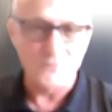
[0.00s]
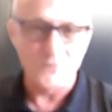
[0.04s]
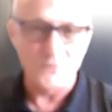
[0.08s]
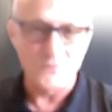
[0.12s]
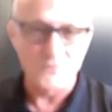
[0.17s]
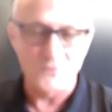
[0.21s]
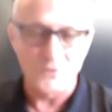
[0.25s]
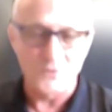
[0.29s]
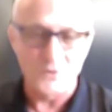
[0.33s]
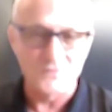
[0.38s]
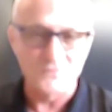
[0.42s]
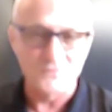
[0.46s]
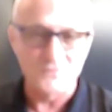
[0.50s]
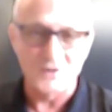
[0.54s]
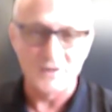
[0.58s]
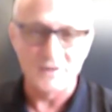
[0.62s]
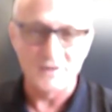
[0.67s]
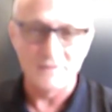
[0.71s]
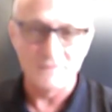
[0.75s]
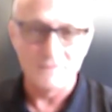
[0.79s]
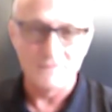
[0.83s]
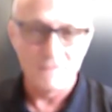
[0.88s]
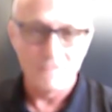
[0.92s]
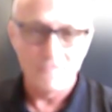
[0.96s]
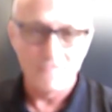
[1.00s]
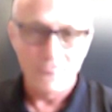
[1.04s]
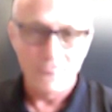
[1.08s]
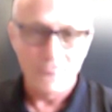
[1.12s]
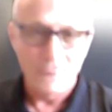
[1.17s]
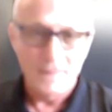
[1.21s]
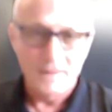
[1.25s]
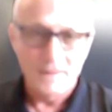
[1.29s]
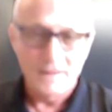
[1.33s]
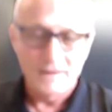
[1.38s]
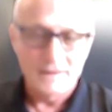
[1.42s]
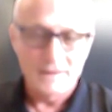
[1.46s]
That's 4. Yeah, it's
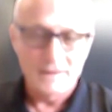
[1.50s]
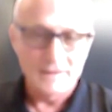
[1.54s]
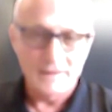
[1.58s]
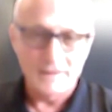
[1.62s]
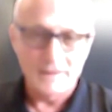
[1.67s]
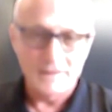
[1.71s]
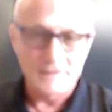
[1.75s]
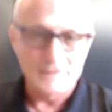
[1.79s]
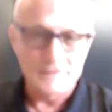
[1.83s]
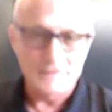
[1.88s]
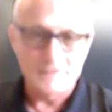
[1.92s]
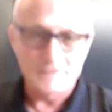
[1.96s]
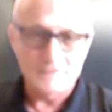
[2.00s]
pretty 4.